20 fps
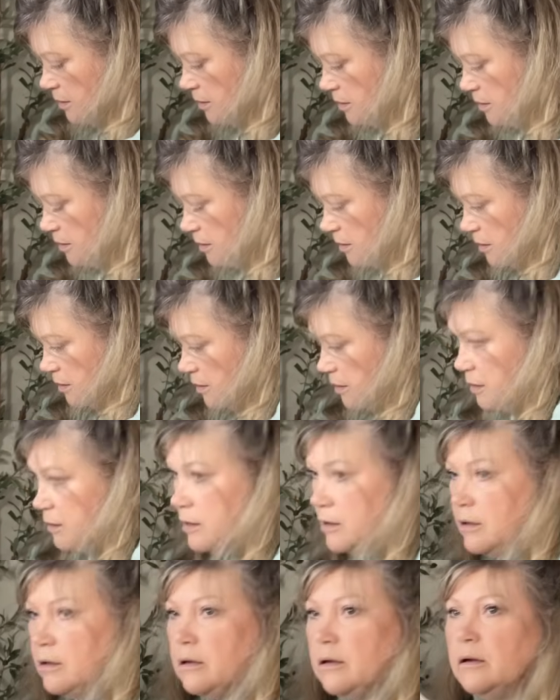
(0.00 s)
I'm
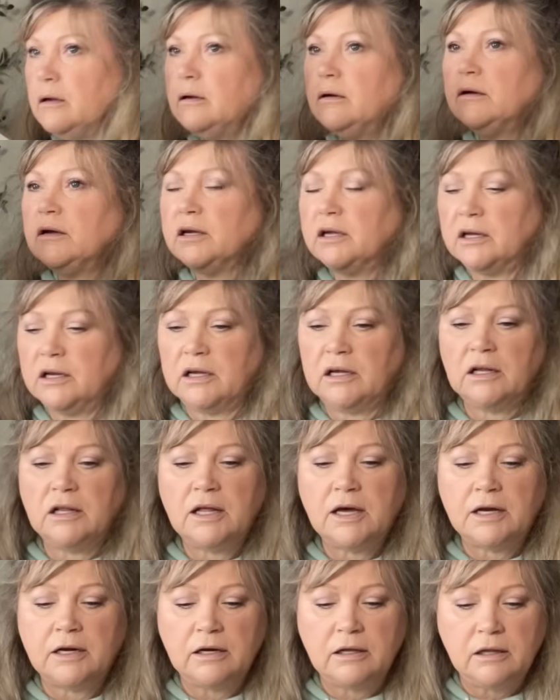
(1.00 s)
getting a
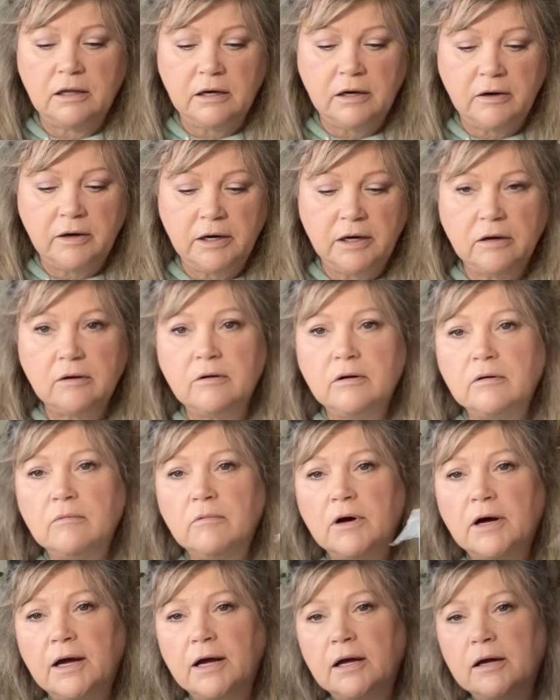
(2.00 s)
lot of glare, I don't know
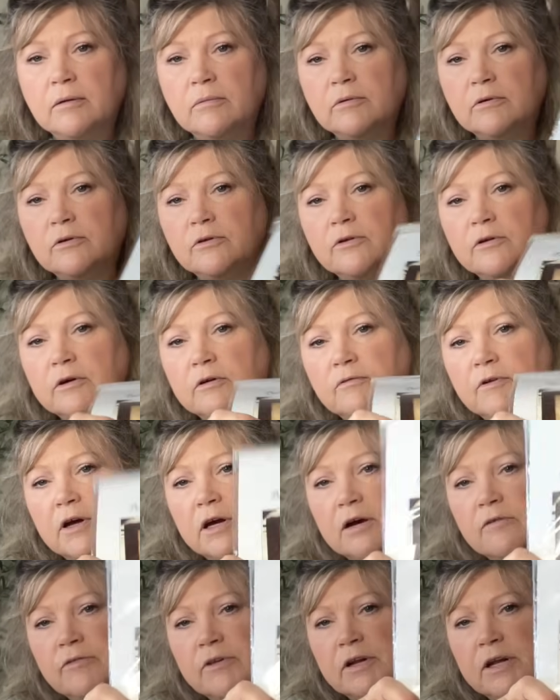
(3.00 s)
why. Let's see if I
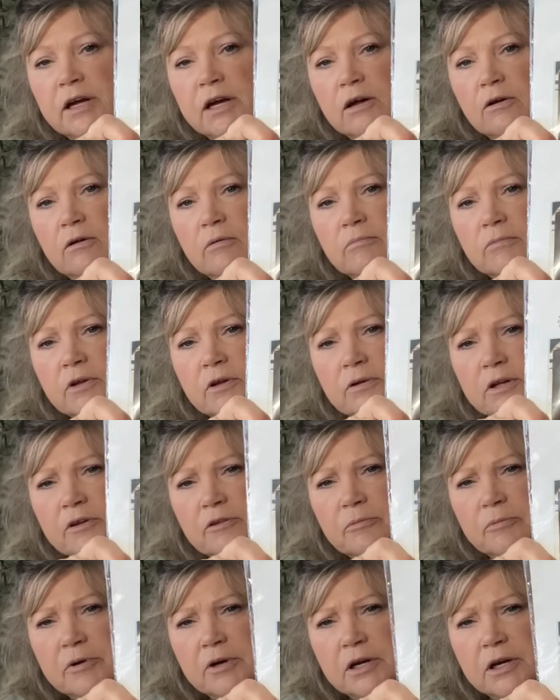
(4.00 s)
have to take, oh, no,
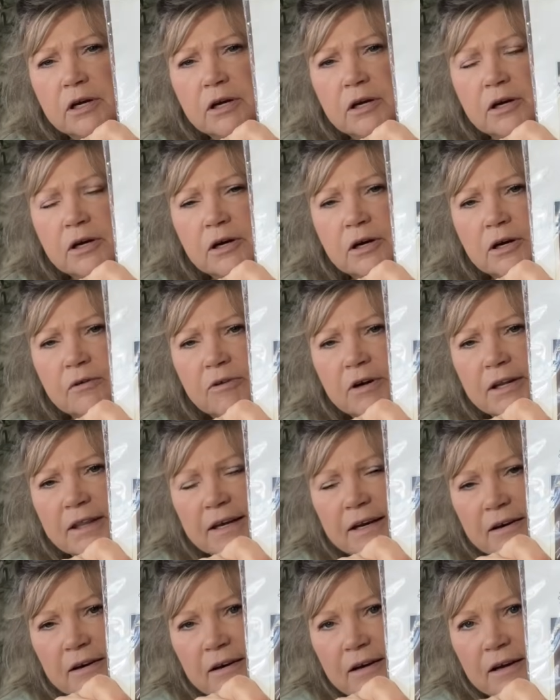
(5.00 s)
that's pretty good right there.